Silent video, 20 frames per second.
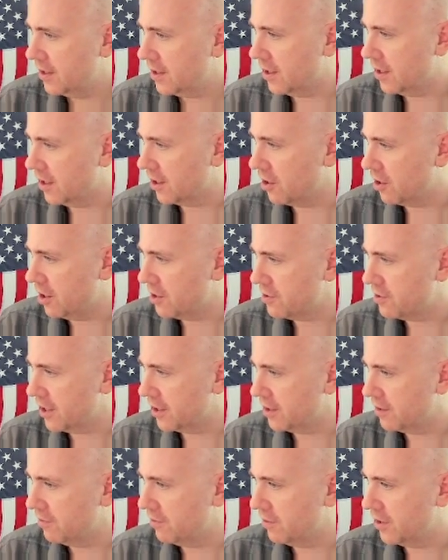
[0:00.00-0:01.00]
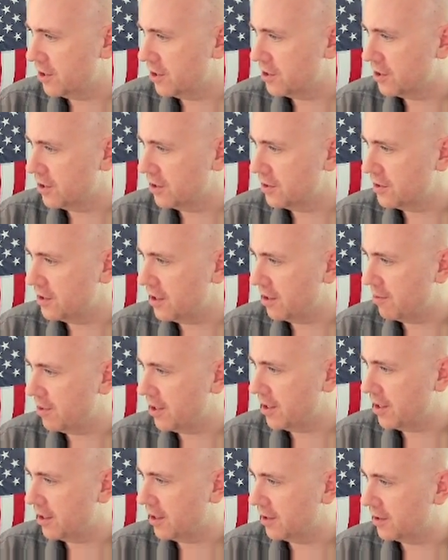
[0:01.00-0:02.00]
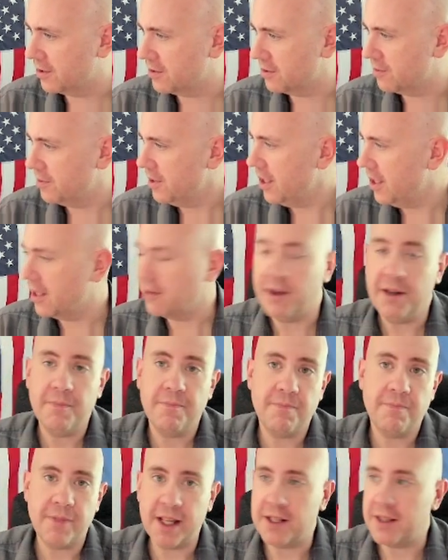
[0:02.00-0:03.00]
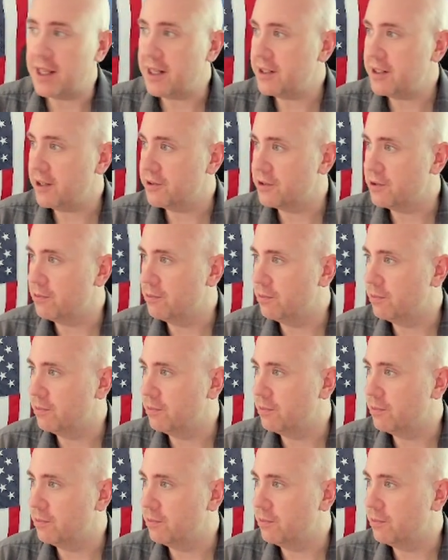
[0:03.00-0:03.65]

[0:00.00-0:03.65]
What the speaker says: Contract inflation, statewide. So anyway, that tells you